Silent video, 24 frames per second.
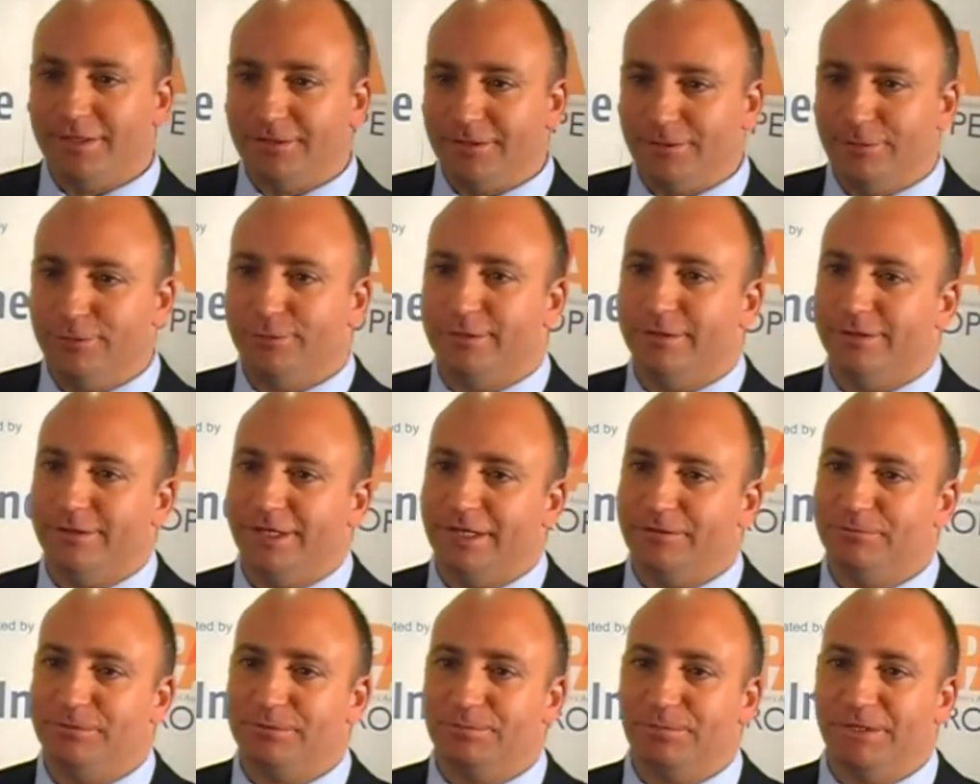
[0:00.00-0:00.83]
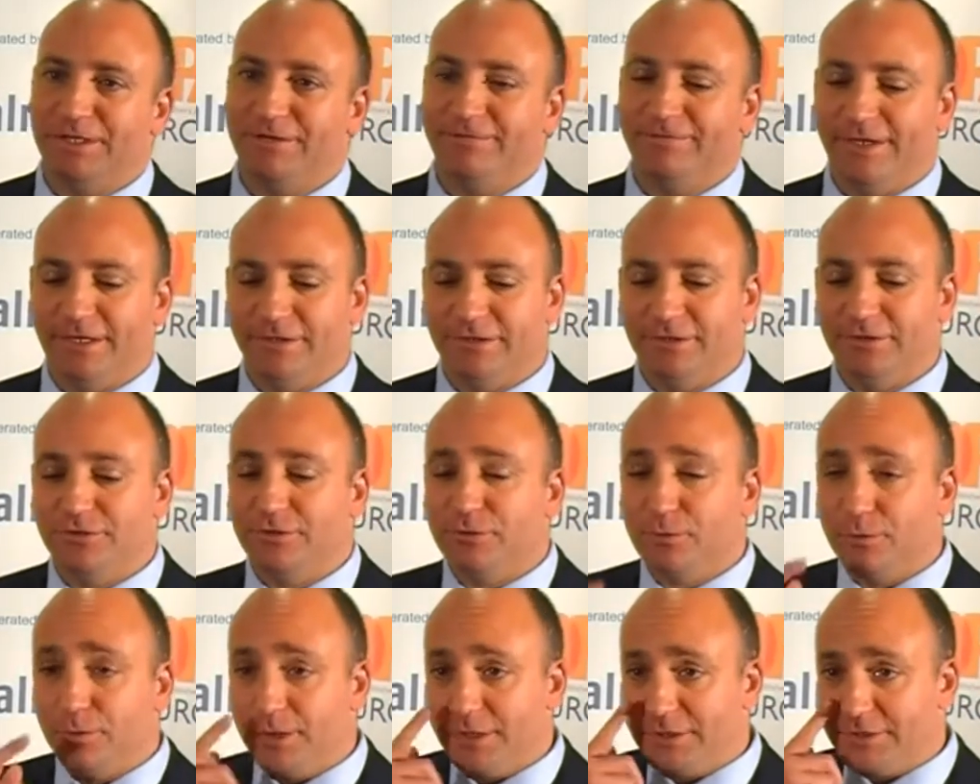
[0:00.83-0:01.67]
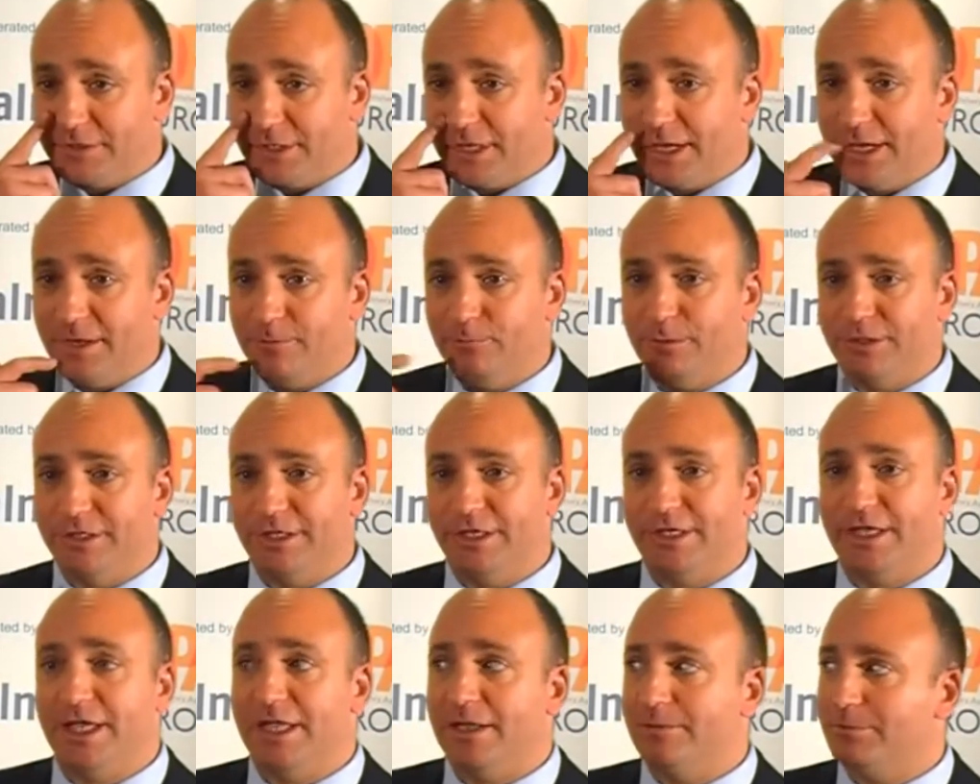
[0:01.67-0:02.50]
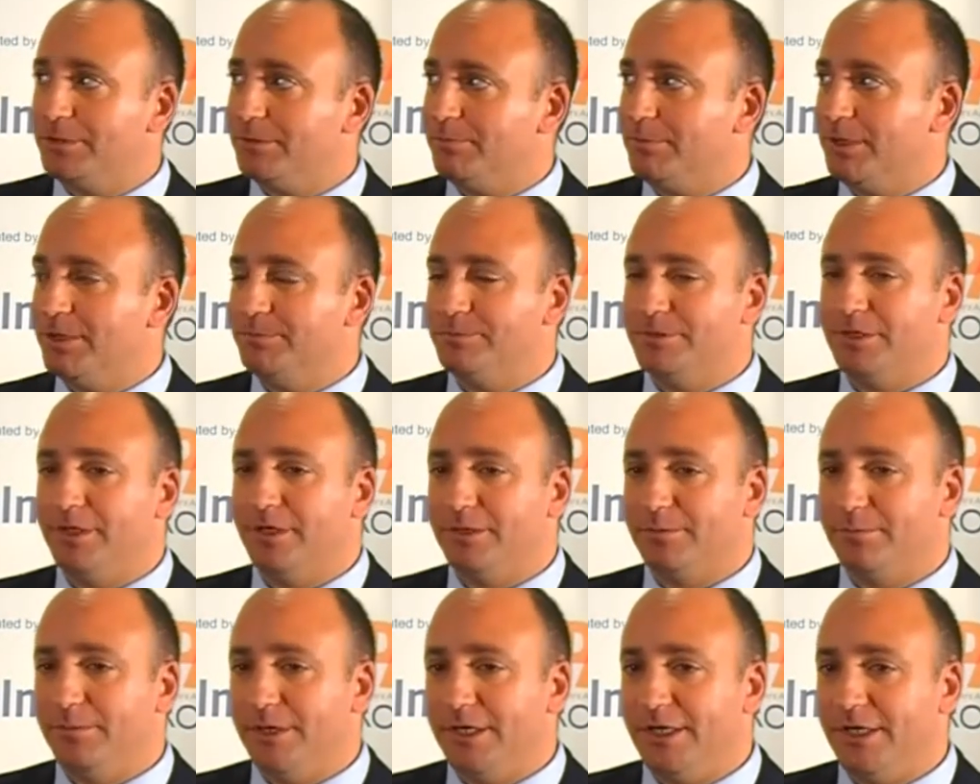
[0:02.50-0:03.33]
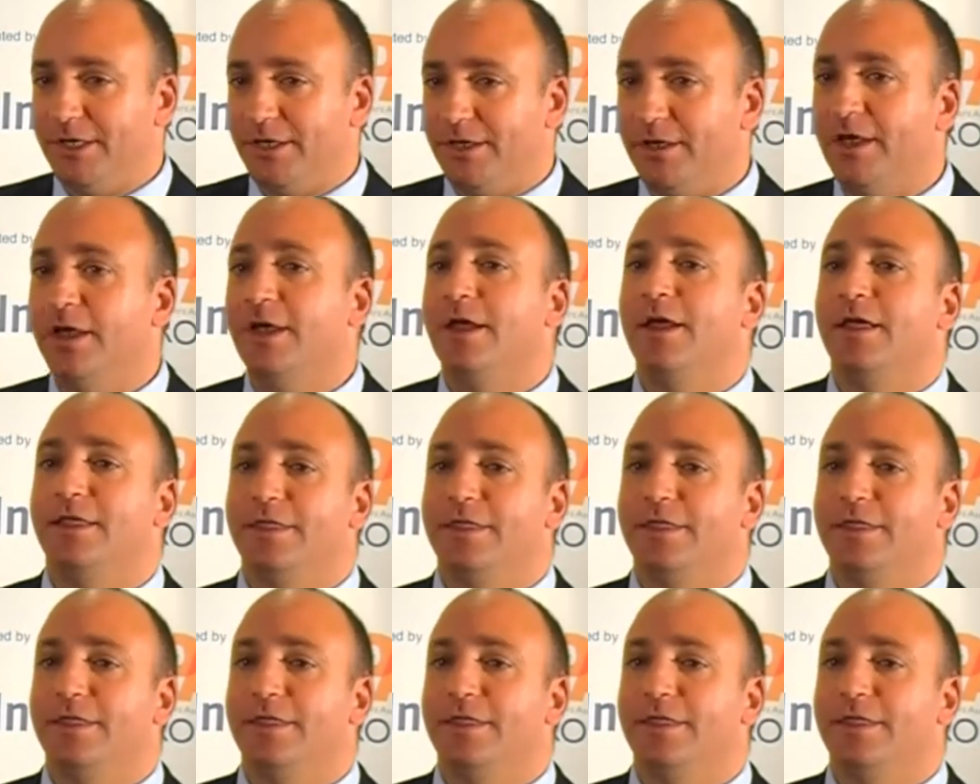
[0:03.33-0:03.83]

They knew that lead was being found in toys, and when they came to Moms Like Me,